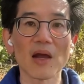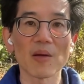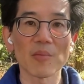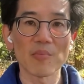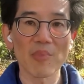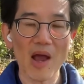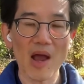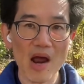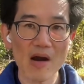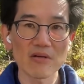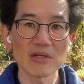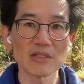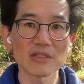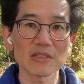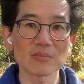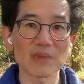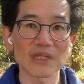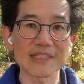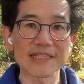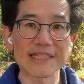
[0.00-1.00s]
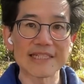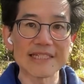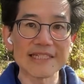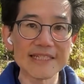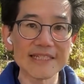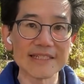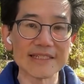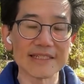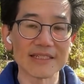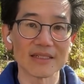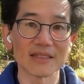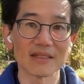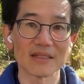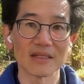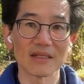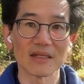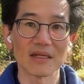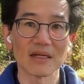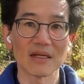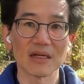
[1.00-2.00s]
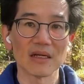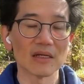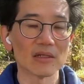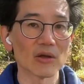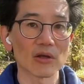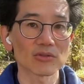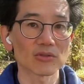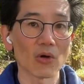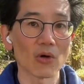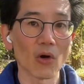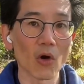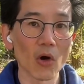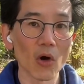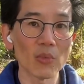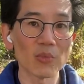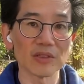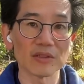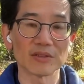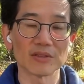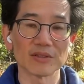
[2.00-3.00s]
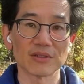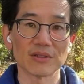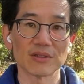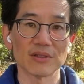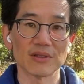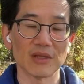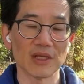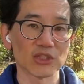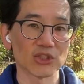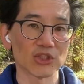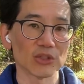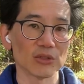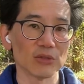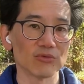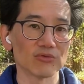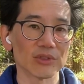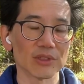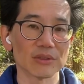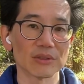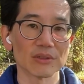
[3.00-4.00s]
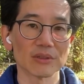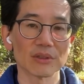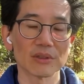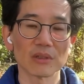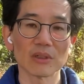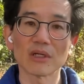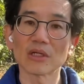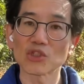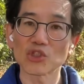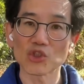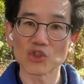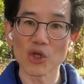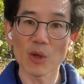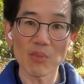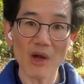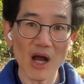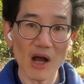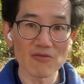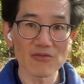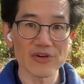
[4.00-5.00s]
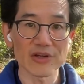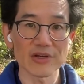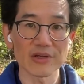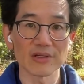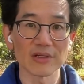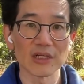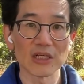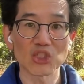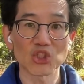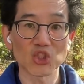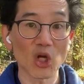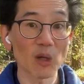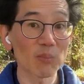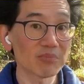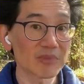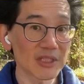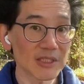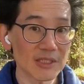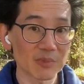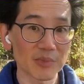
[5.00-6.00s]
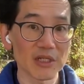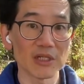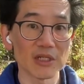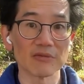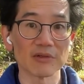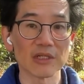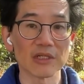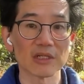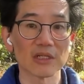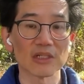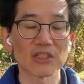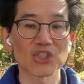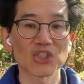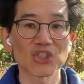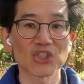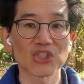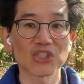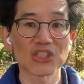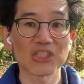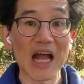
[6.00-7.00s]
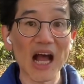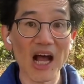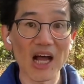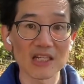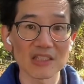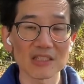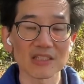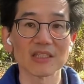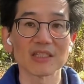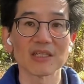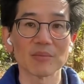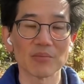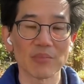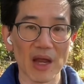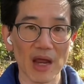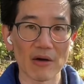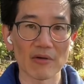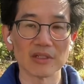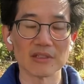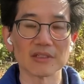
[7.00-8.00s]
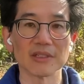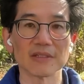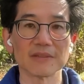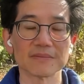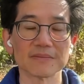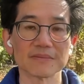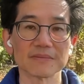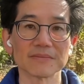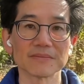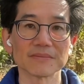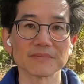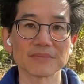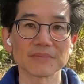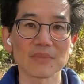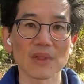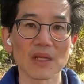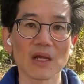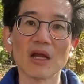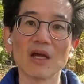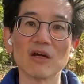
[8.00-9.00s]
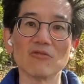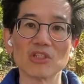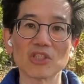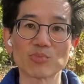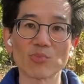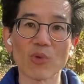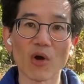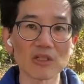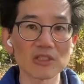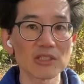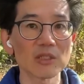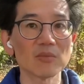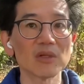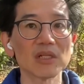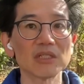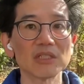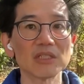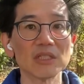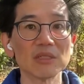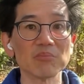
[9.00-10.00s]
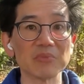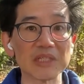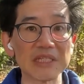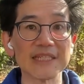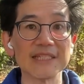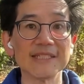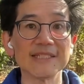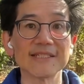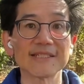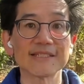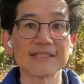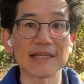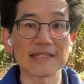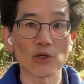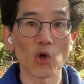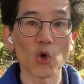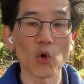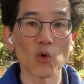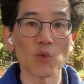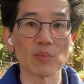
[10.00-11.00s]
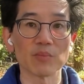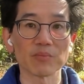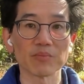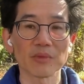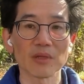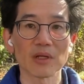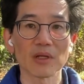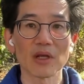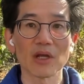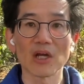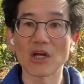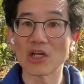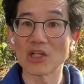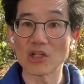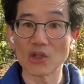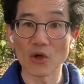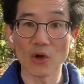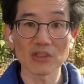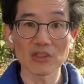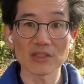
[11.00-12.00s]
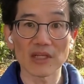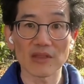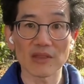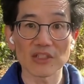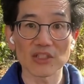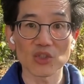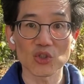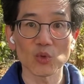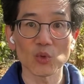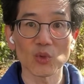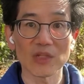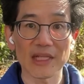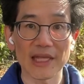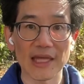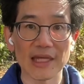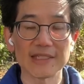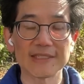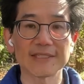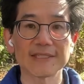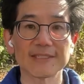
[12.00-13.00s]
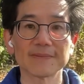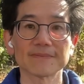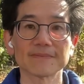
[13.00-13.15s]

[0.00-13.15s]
Parents must lead, not orbit their children. Stop hovering, stop disappearing, start parenting. Responsibility begins at home, not at the school gate.